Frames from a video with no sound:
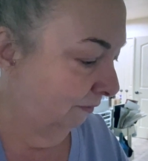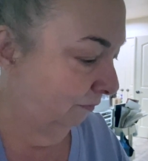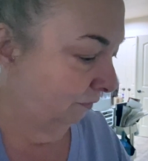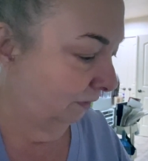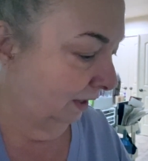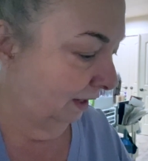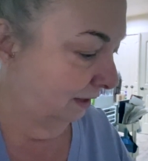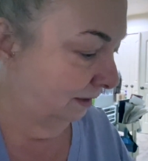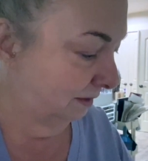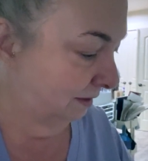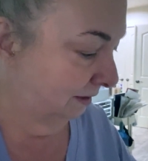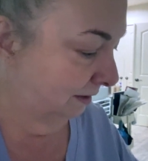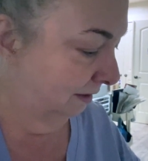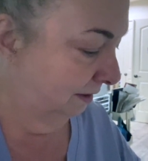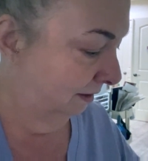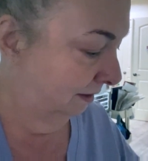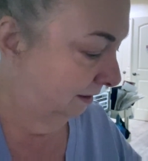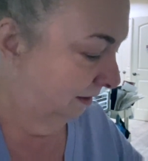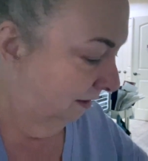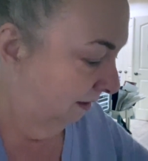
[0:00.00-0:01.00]
flies,
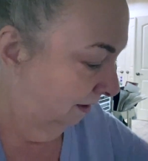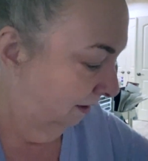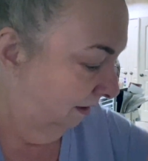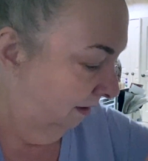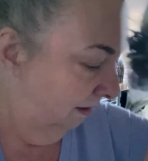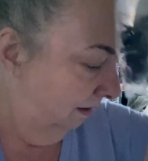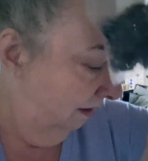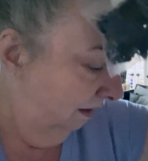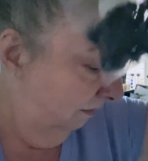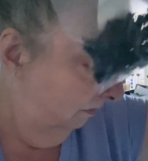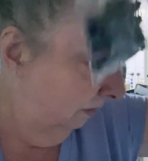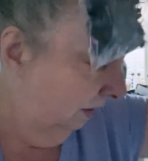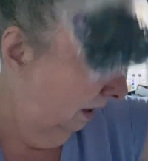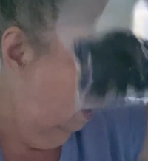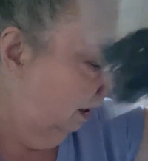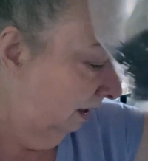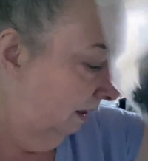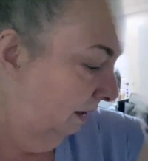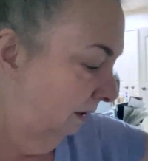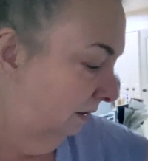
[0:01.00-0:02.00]

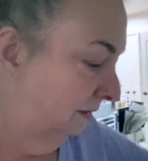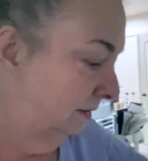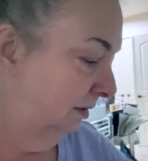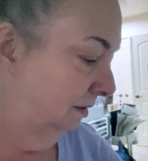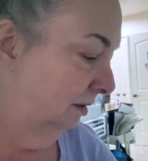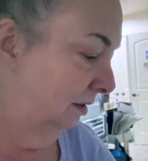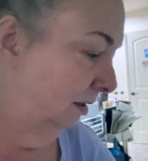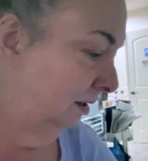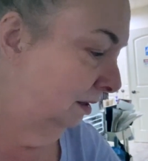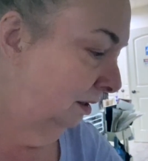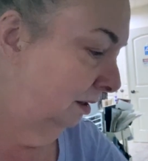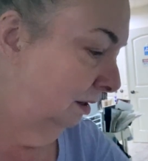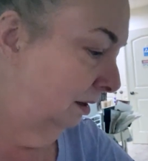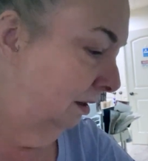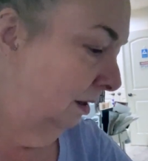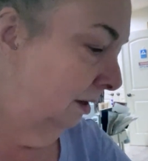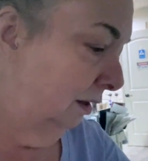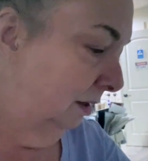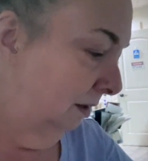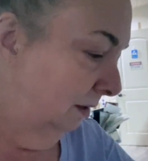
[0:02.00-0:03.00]
flies.
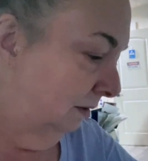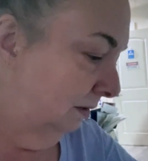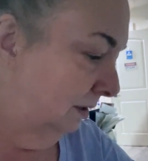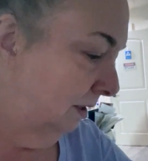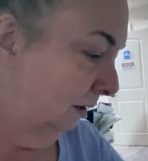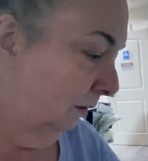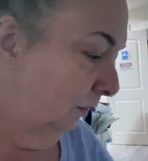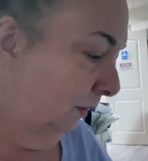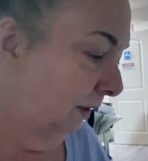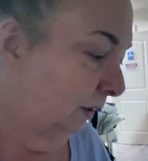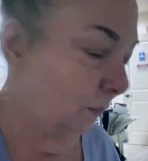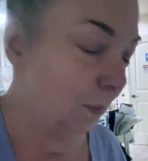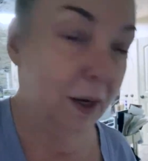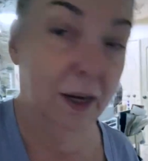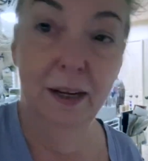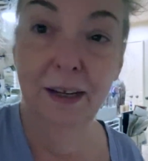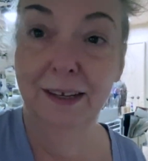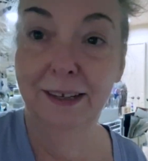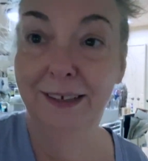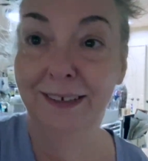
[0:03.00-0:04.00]
So
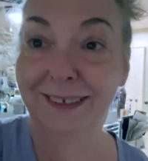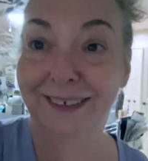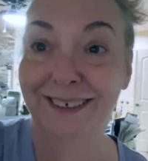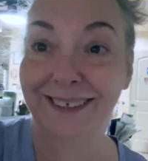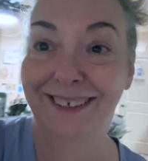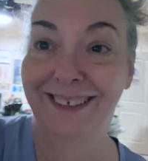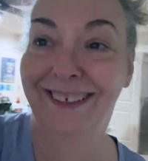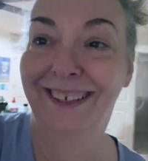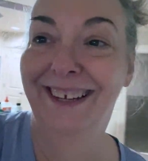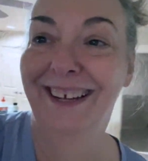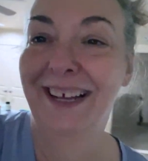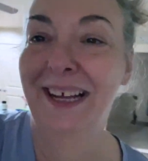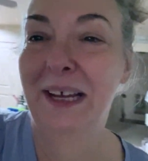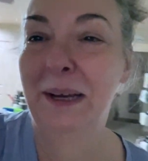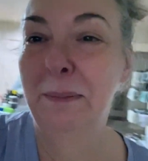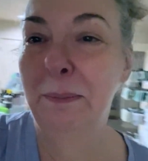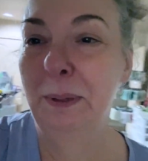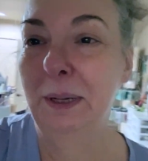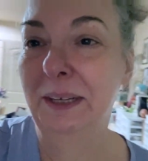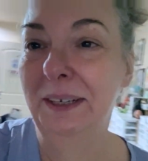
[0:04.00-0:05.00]
anyway,
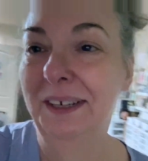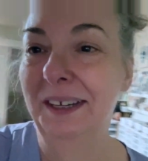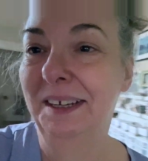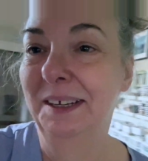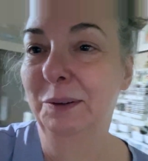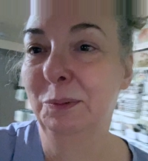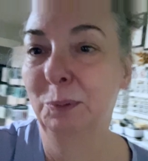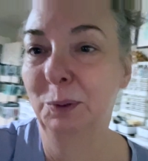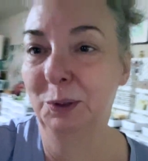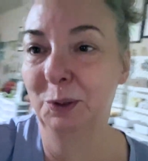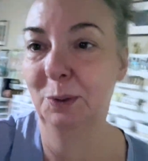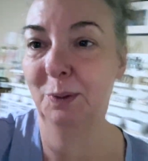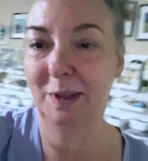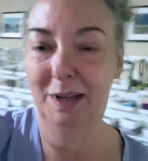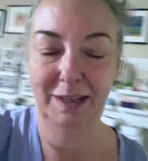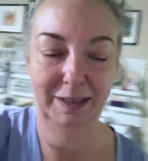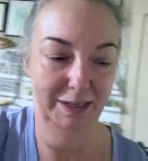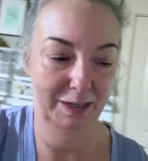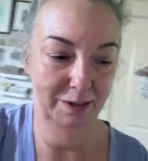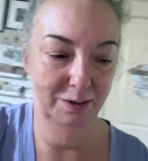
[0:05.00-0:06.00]
but we'll do
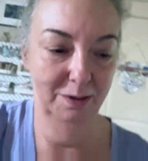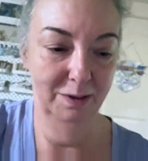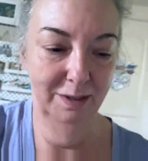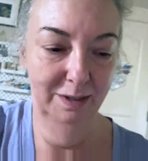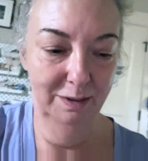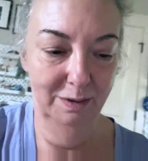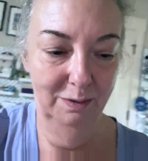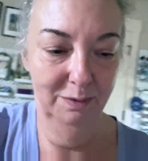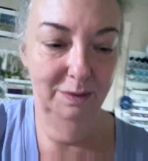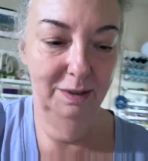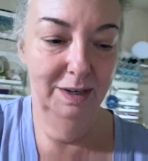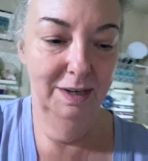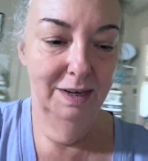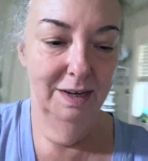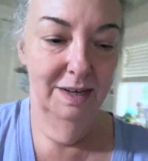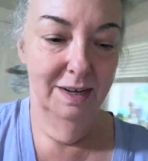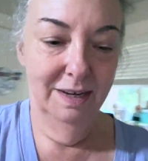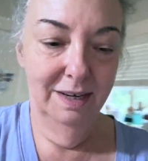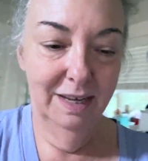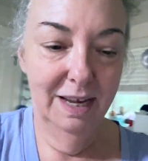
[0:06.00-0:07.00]
that later. I don't
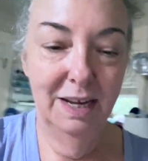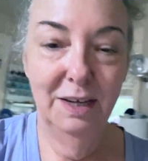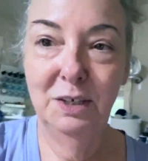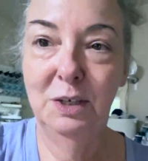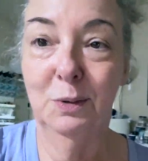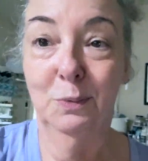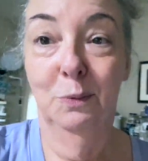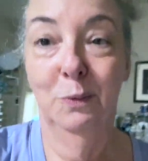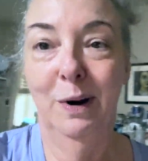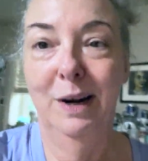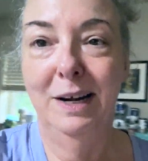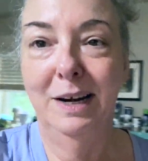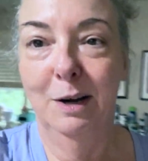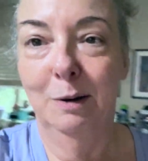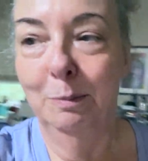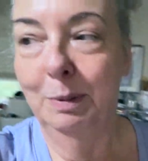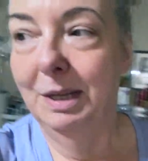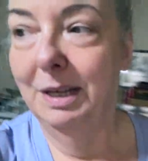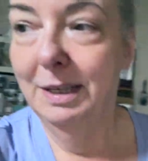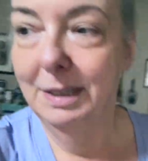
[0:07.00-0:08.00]
can't do it right now
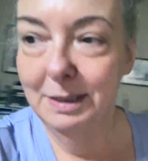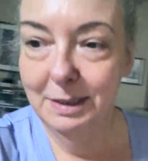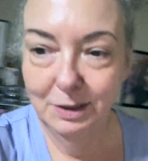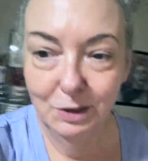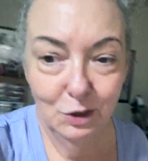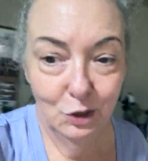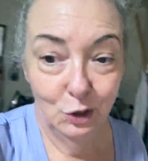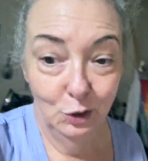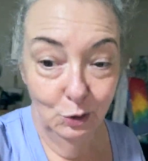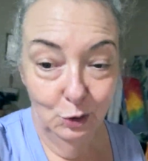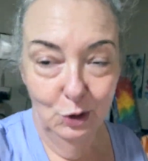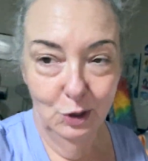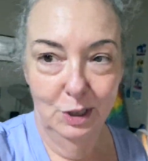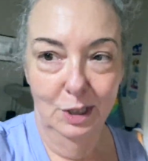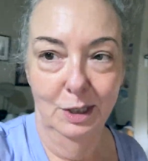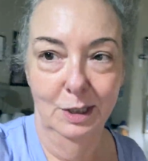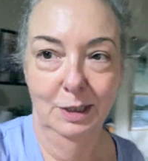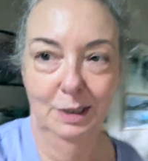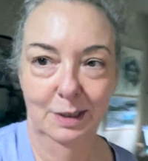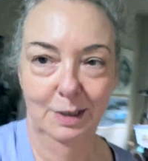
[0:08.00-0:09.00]
because junior
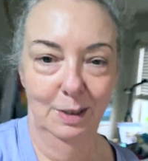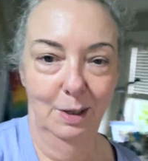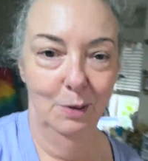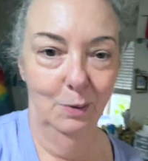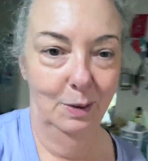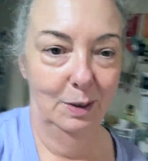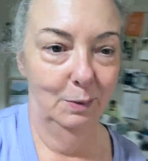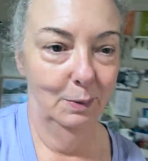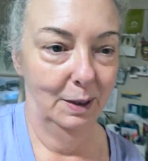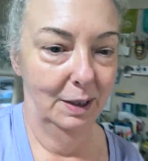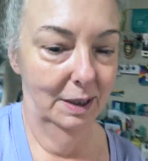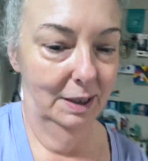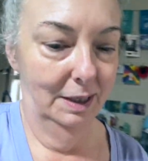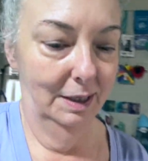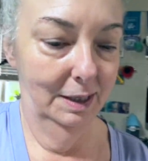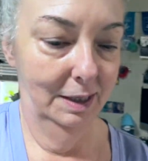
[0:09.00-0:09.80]
share. So anyway.